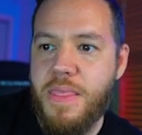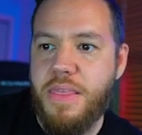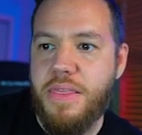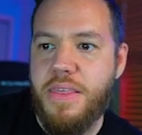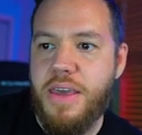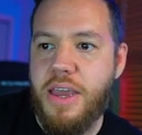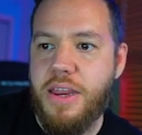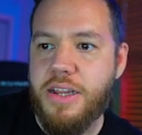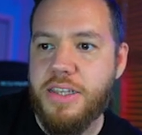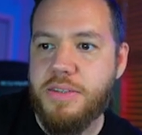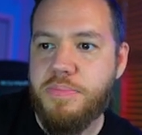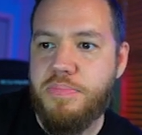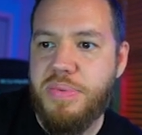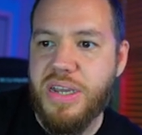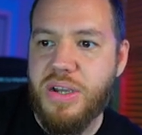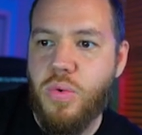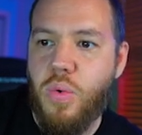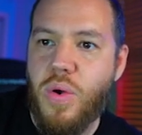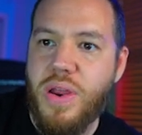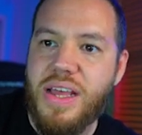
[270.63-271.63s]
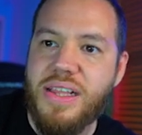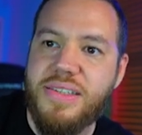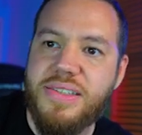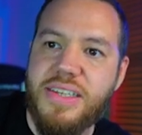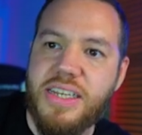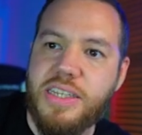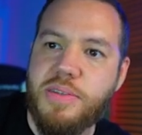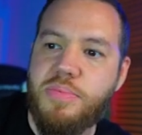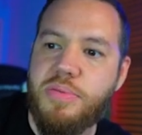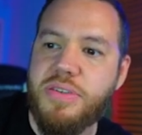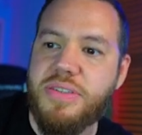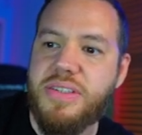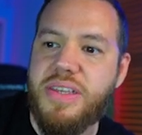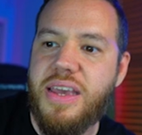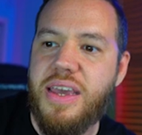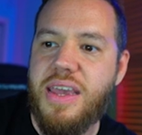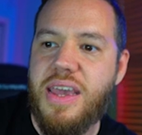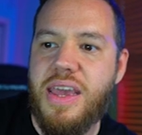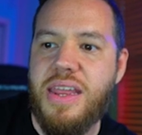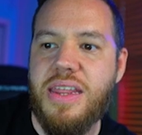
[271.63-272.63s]
Then is Bitcoin at
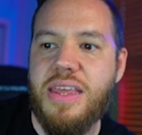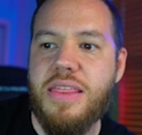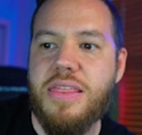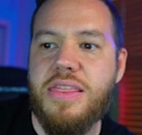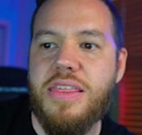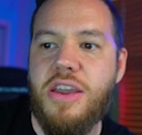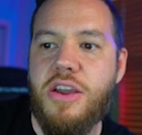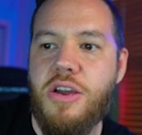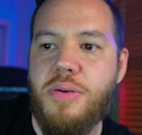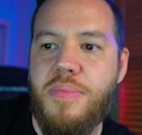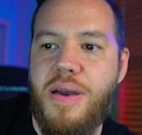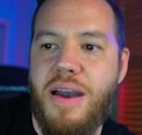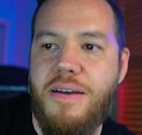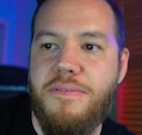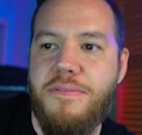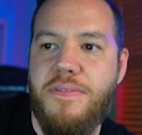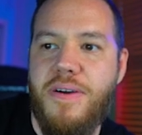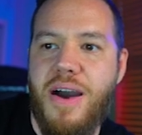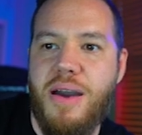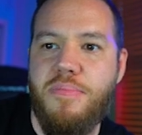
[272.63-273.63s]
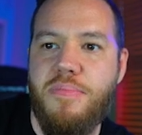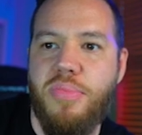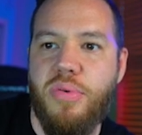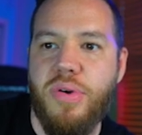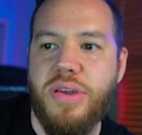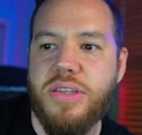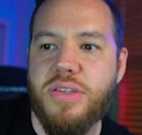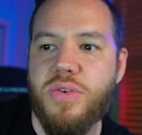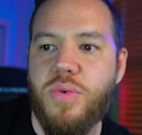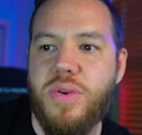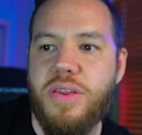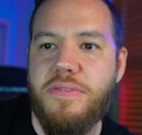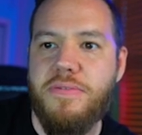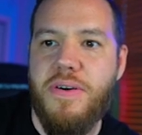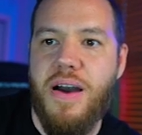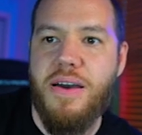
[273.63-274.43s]
6% and Ethereum at 5.25.